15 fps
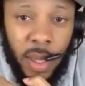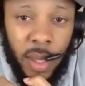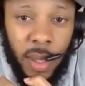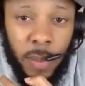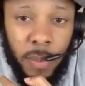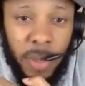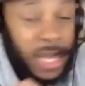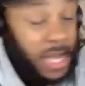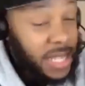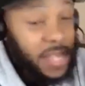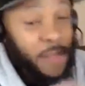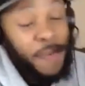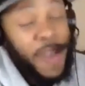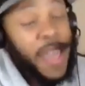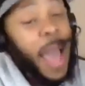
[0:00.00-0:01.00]
Because
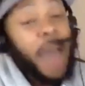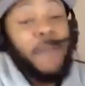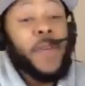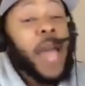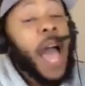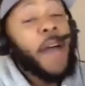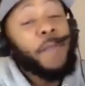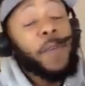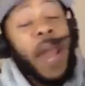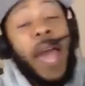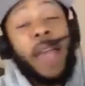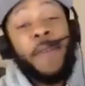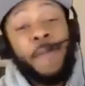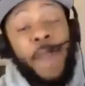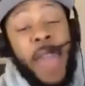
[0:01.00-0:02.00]
I feel
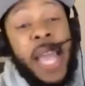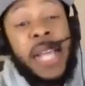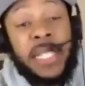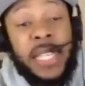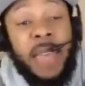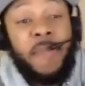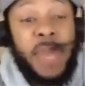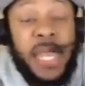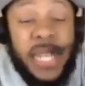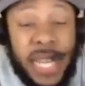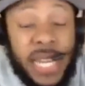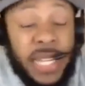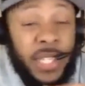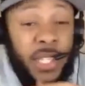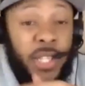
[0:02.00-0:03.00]
like fans can be
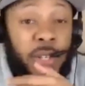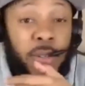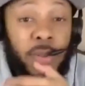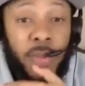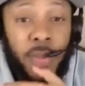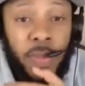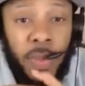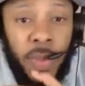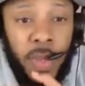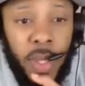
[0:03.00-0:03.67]
ducks too.